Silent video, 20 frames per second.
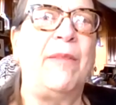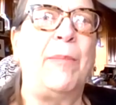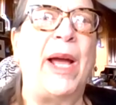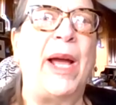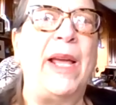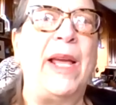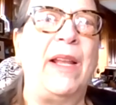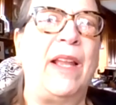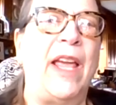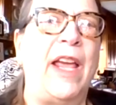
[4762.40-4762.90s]
I can
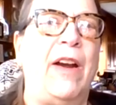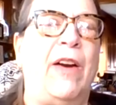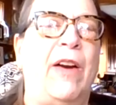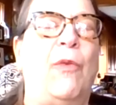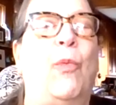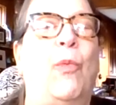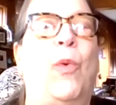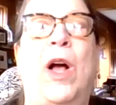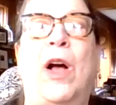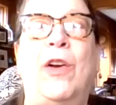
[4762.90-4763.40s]
buy it
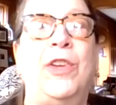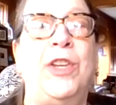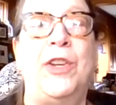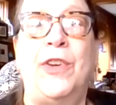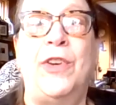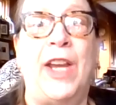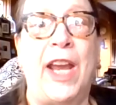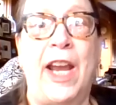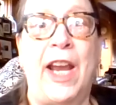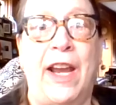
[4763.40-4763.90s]
later. Well,
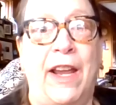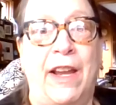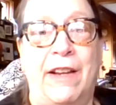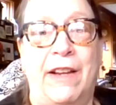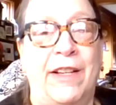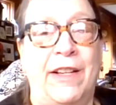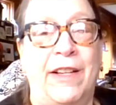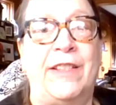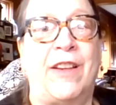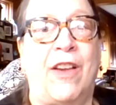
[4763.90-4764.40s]
you can't,
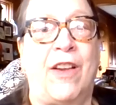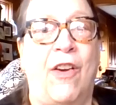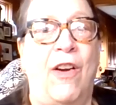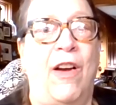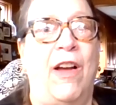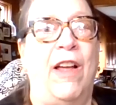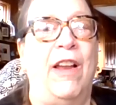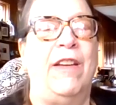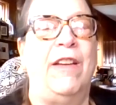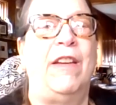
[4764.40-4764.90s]
it's
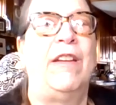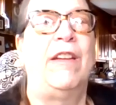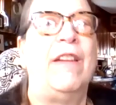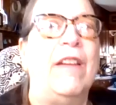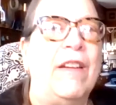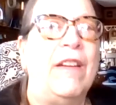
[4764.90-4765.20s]
gone.